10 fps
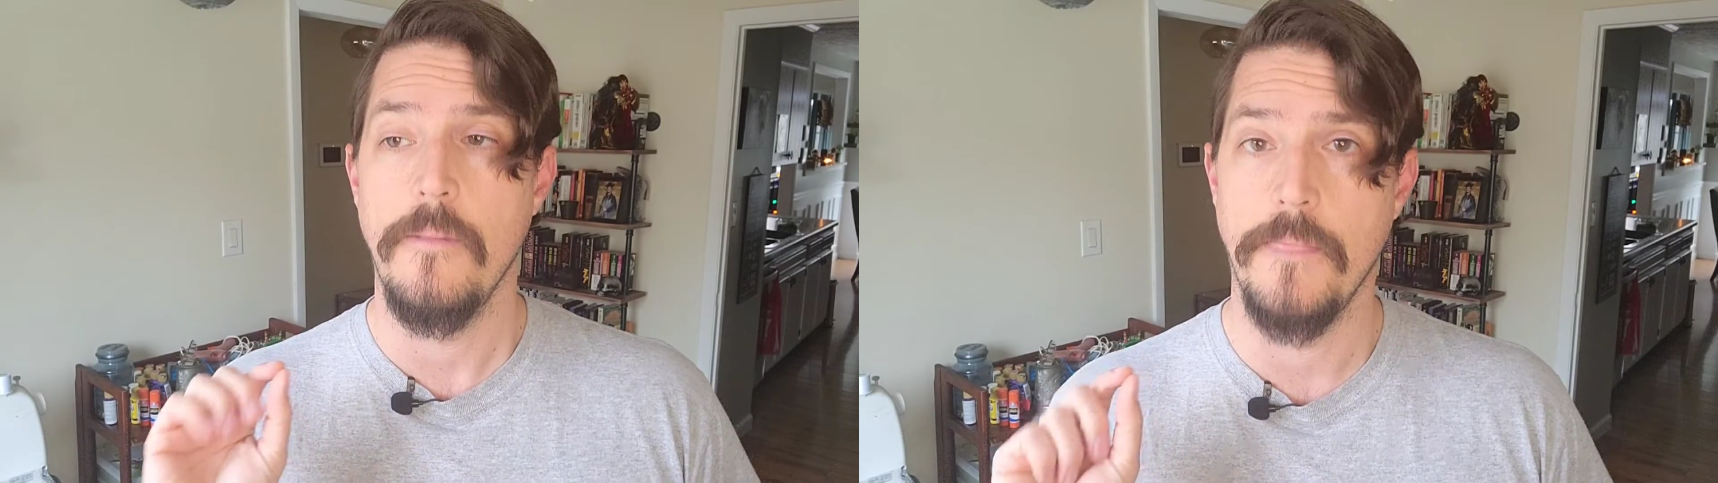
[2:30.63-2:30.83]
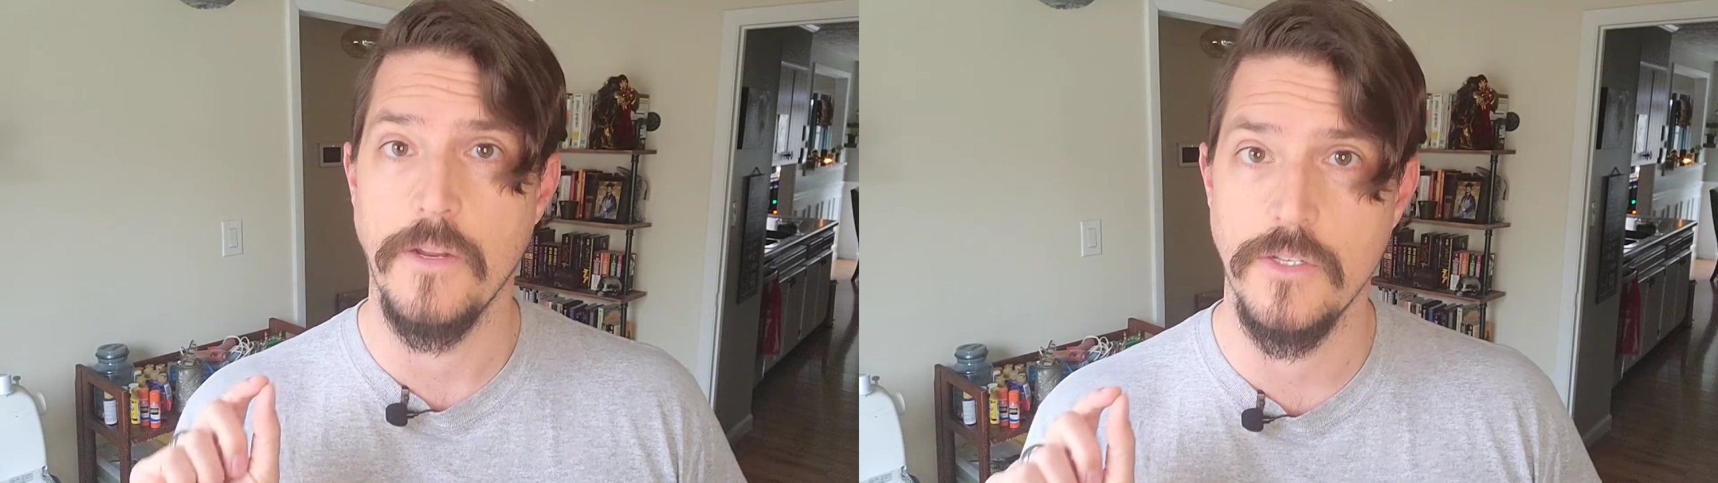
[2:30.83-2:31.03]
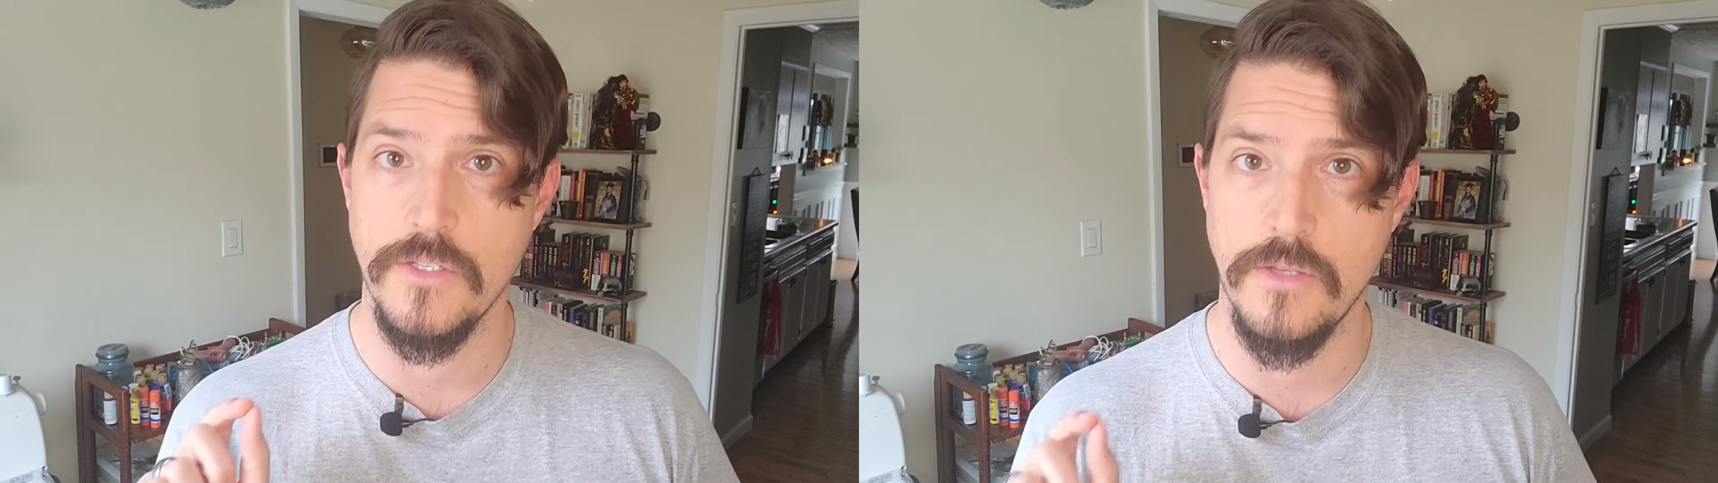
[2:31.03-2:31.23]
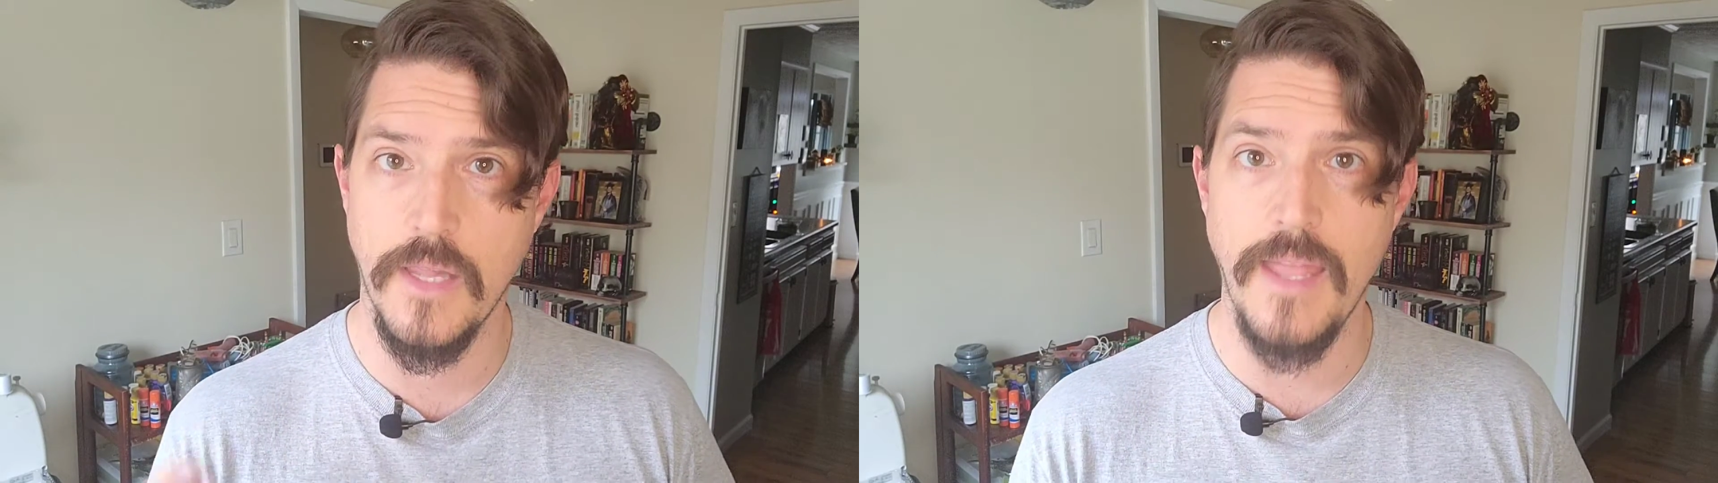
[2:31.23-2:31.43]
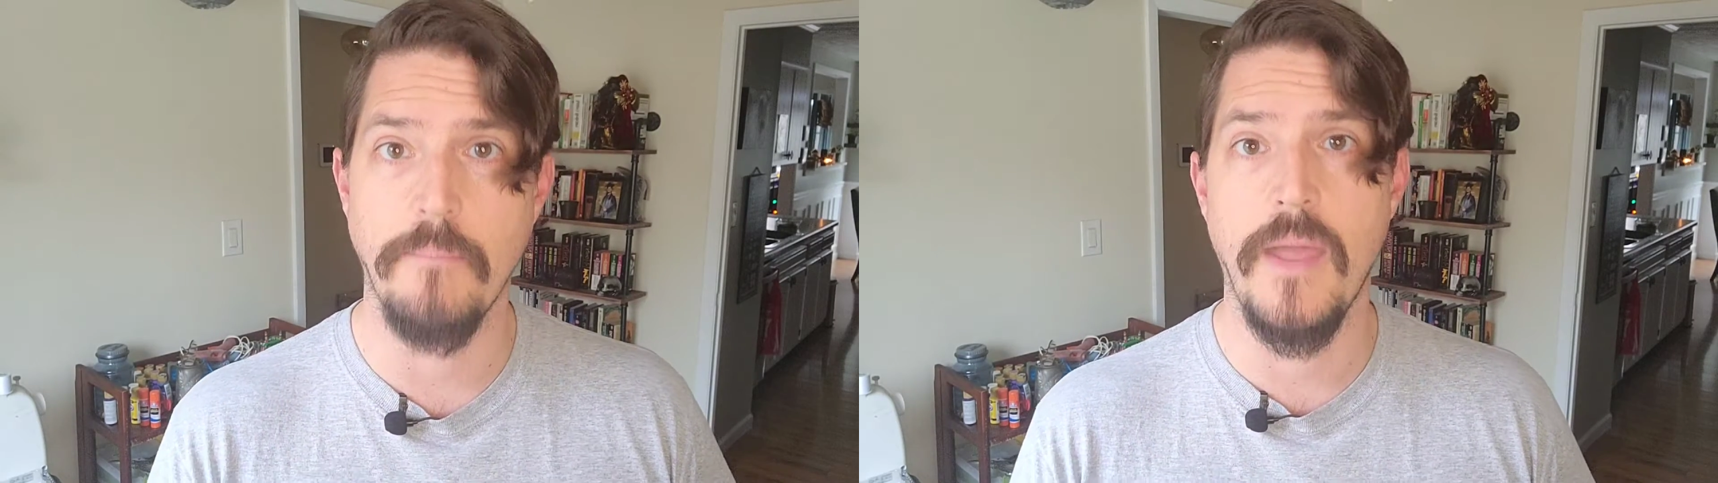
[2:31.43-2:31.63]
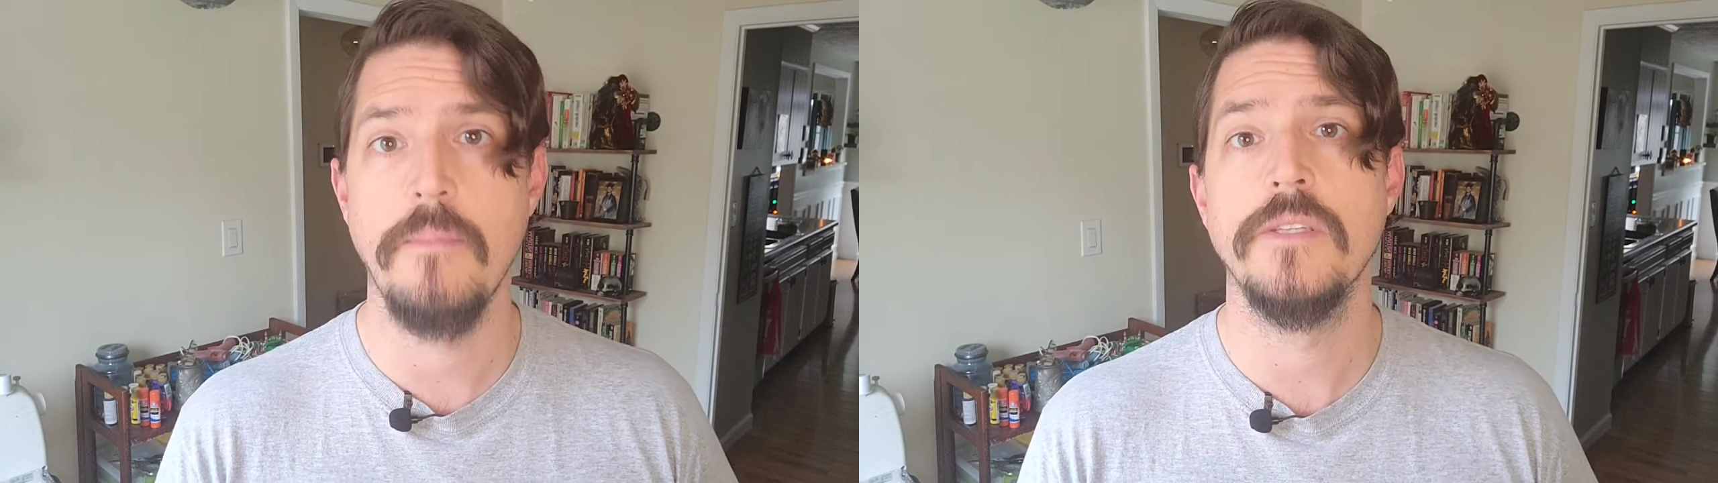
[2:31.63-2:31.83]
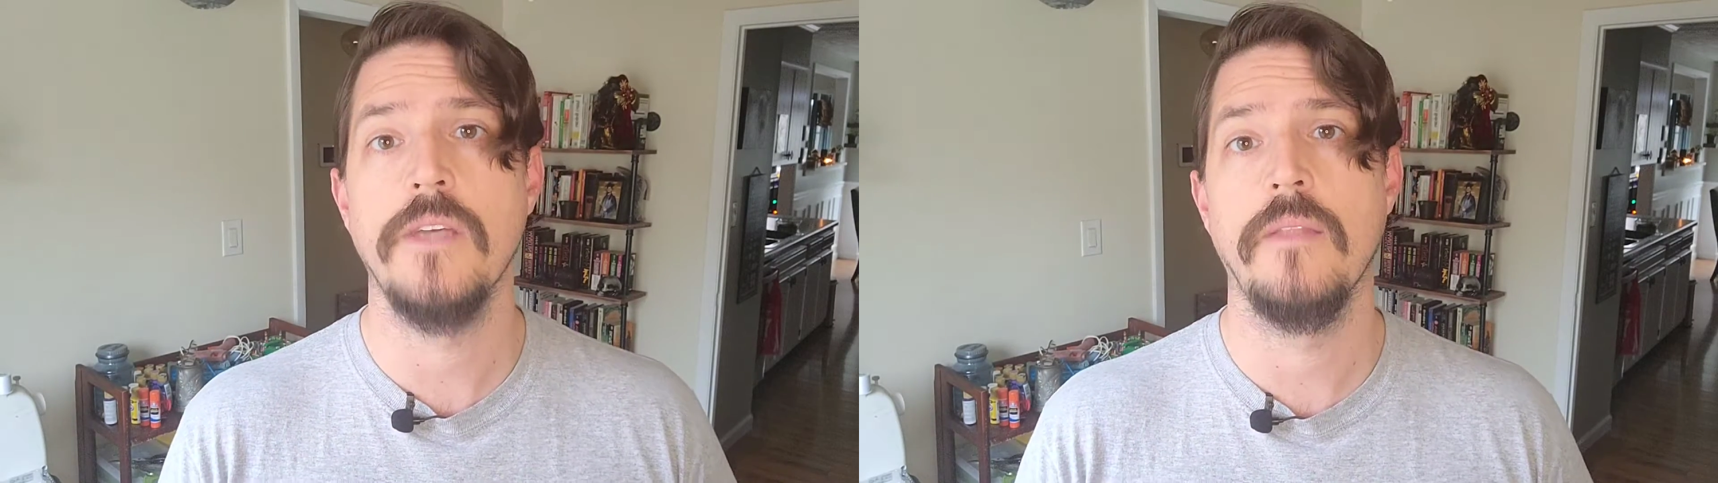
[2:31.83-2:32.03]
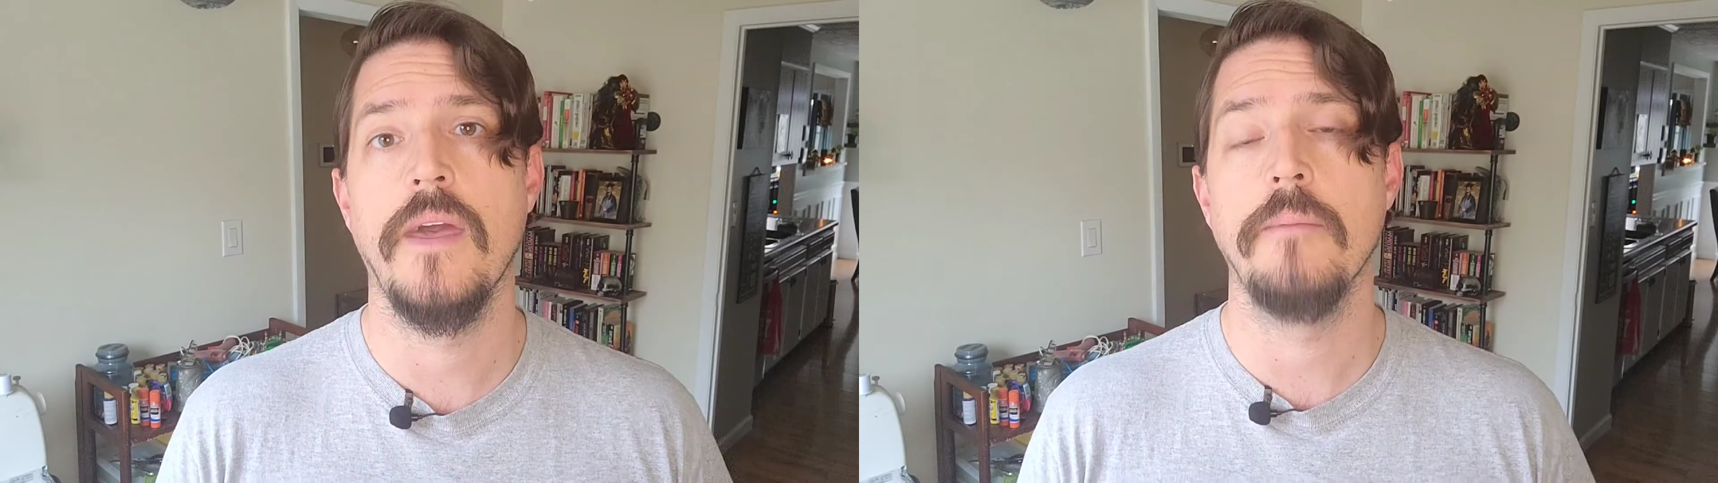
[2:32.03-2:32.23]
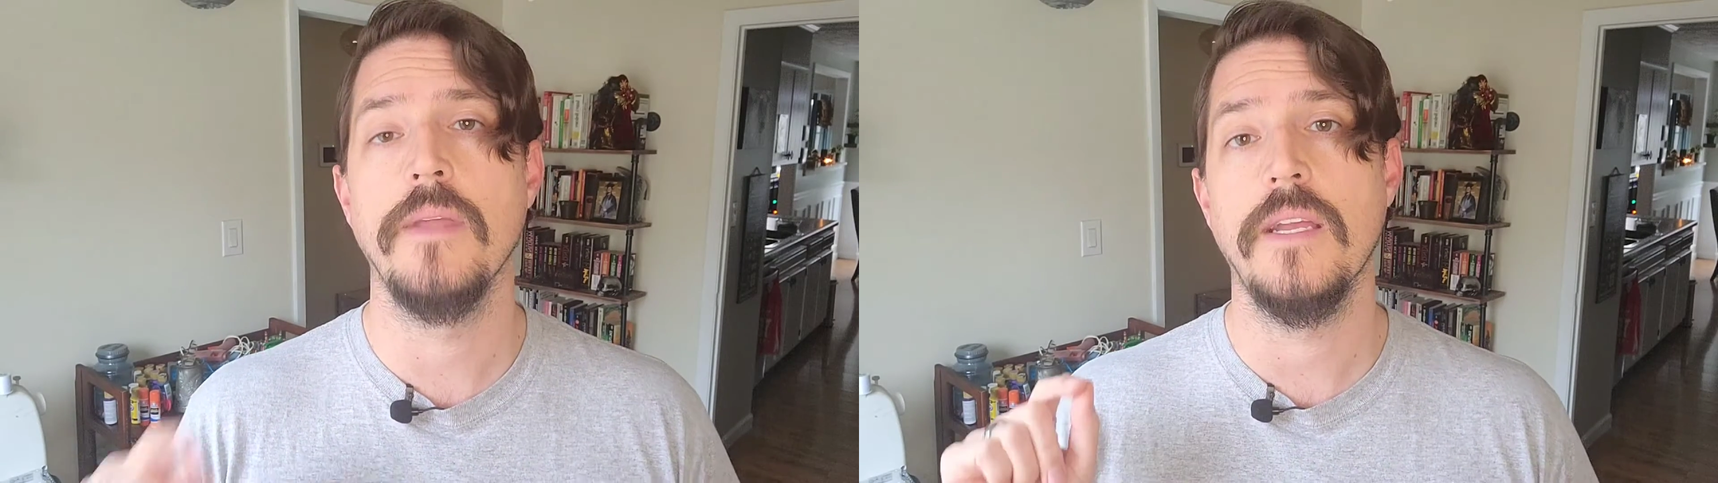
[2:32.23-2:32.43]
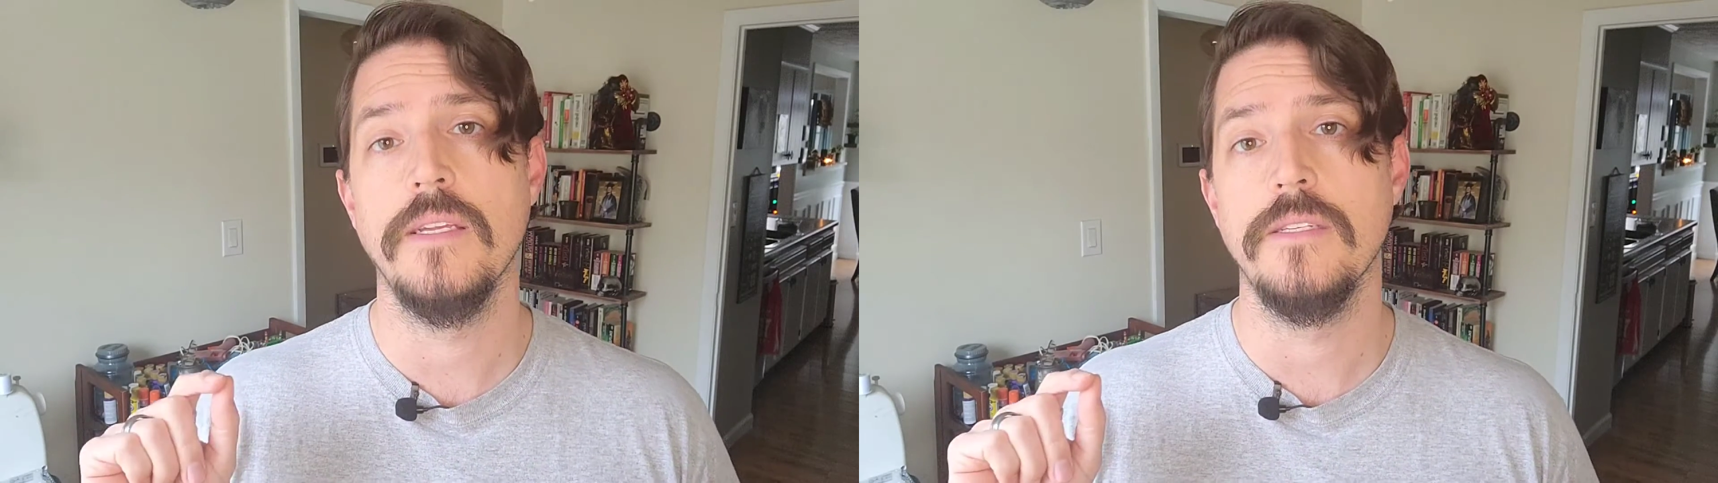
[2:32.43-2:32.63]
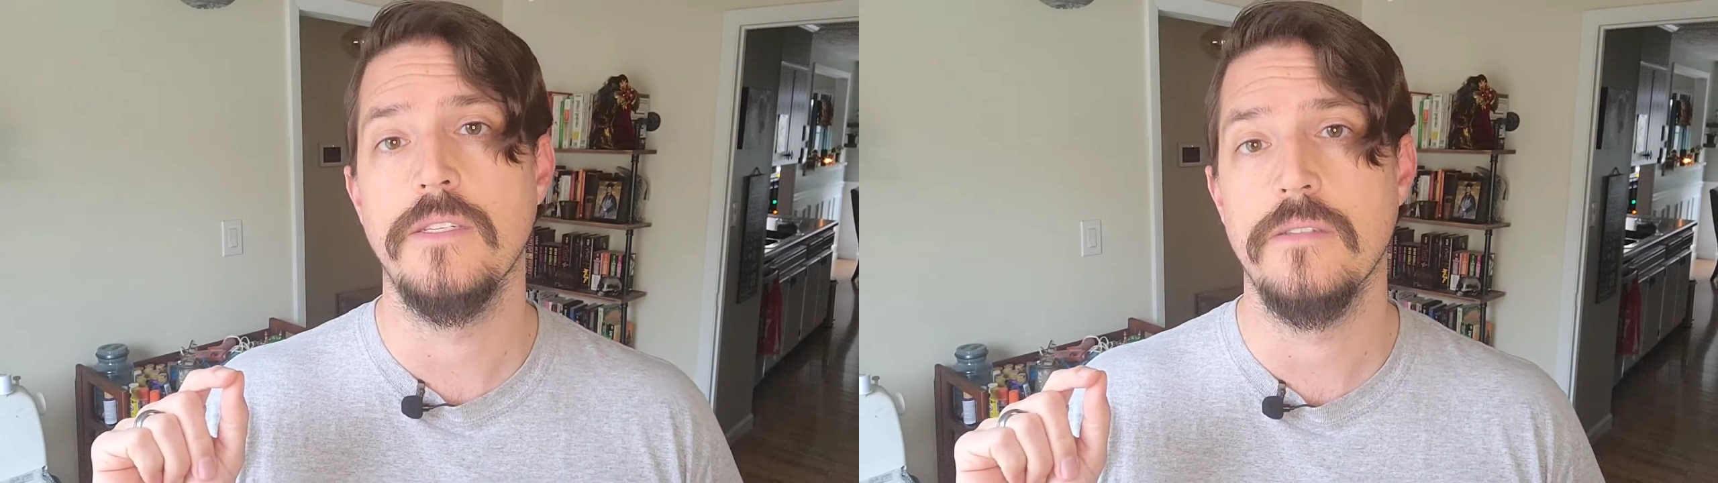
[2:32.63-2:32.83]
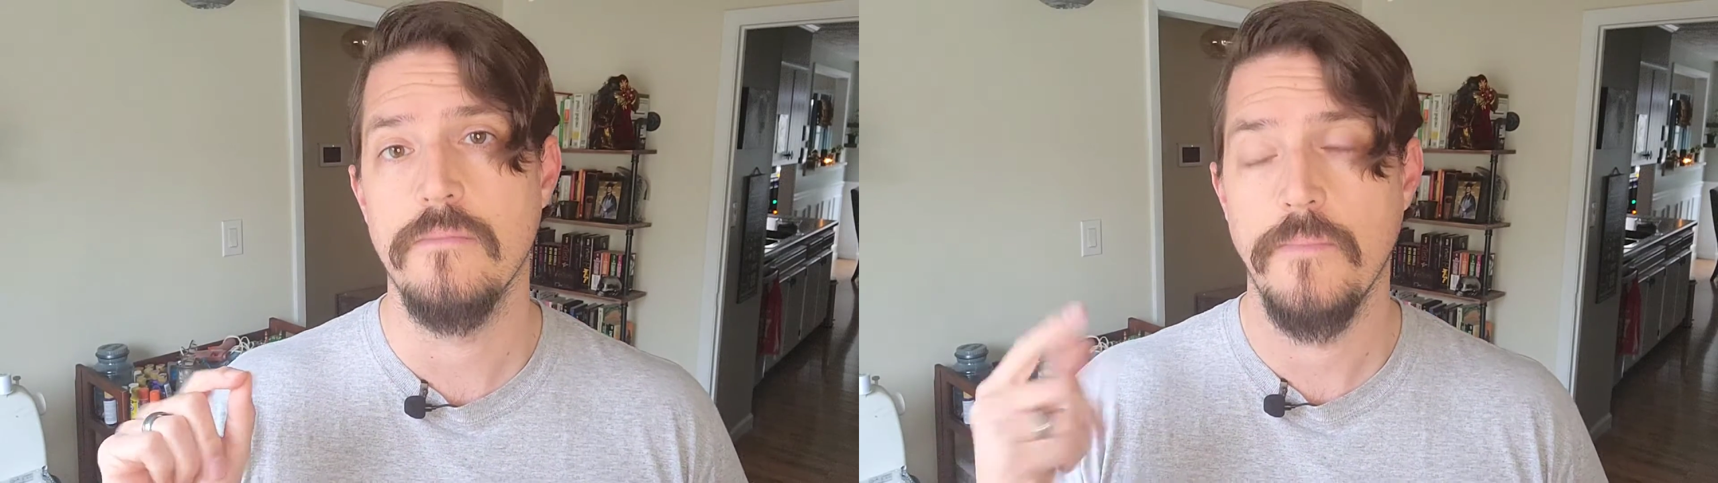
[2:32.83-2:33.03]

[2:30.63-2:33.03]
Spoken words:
there's late payments on that because